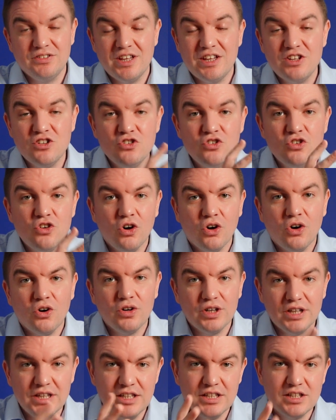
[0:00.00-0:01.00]
They're not
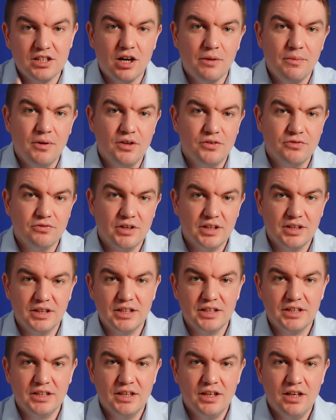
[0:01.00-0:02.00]
e-commerce
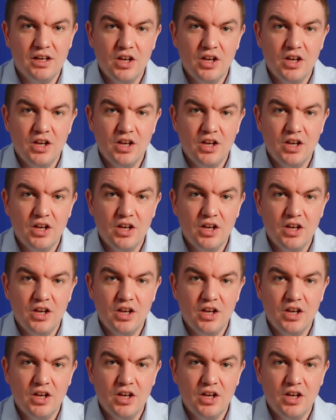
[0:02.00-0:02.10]
friendly.